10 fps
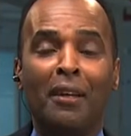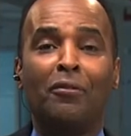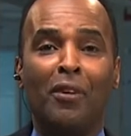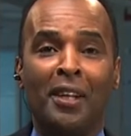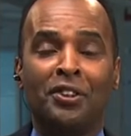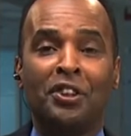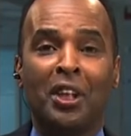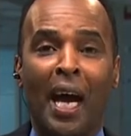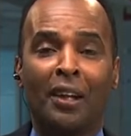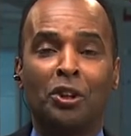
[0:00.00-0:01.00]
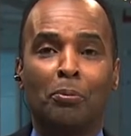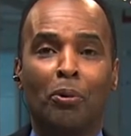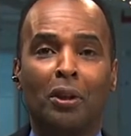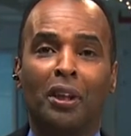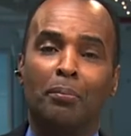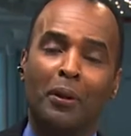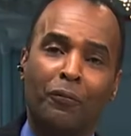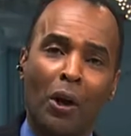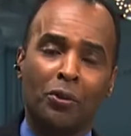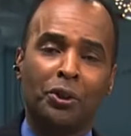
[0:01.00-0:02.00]
Francis College, Brooklyn. But
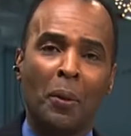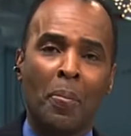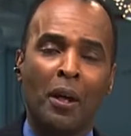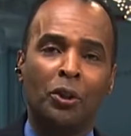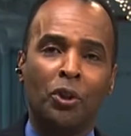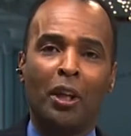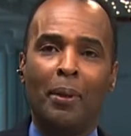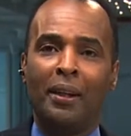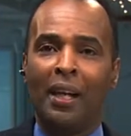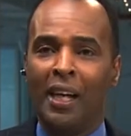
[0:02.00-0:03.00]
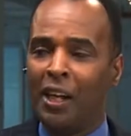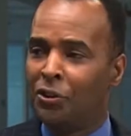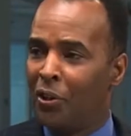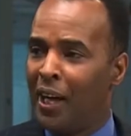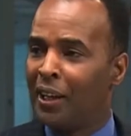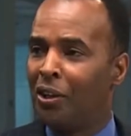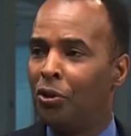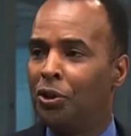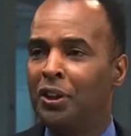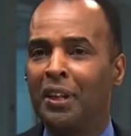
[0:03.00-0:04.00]
first, joining me is their head
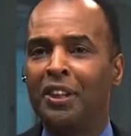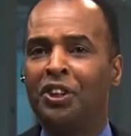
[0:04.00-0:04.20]
coach, who's in his